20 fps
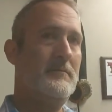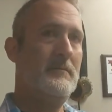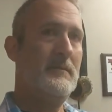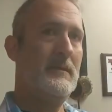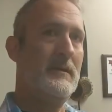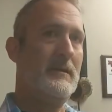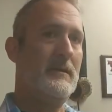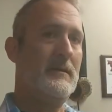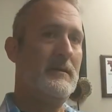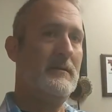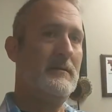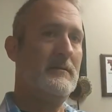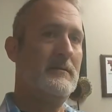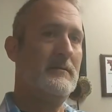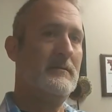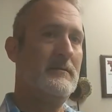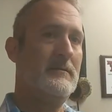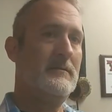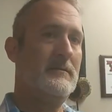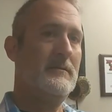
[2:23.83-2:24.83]
And
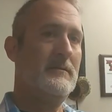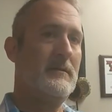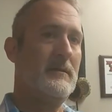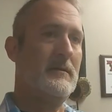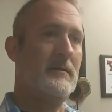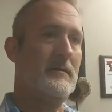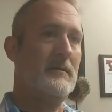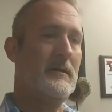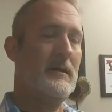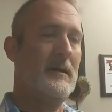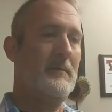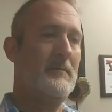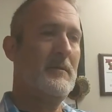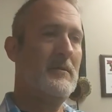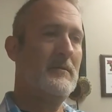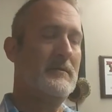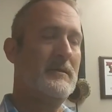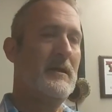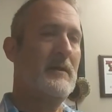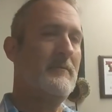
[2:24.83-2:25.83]
I'm
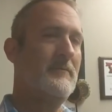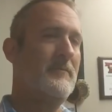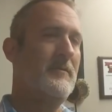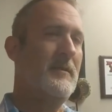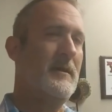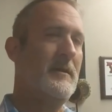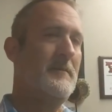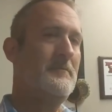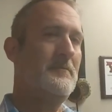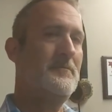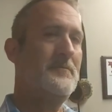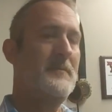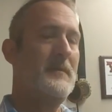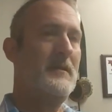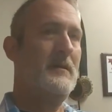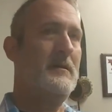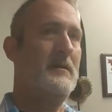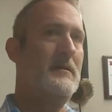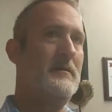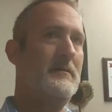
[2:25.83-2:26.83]
all down for that.
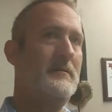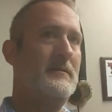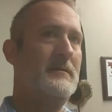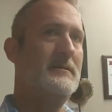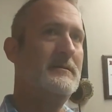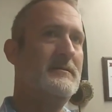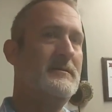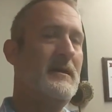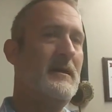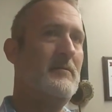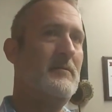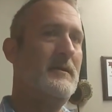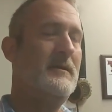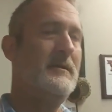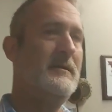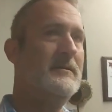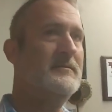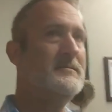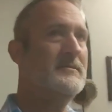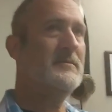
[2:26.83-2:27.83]
Because that way
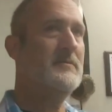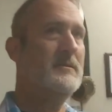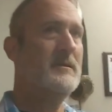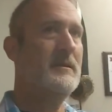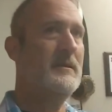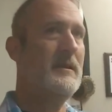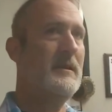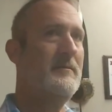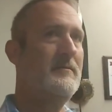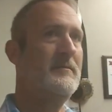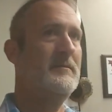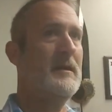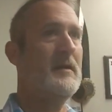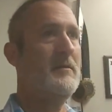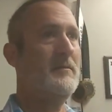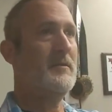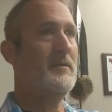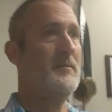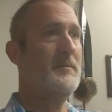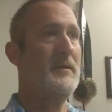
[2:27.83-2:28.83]
it gives you kind of...
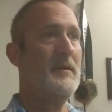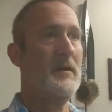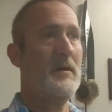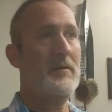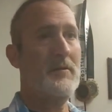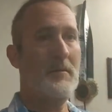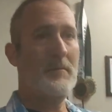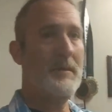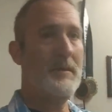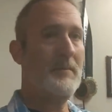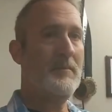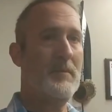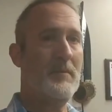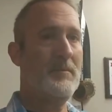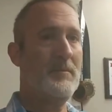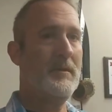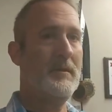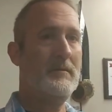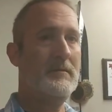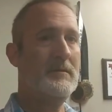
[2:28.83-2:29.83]
Now, there'll be other people
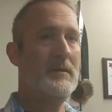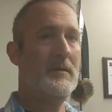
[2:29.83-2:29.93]
playing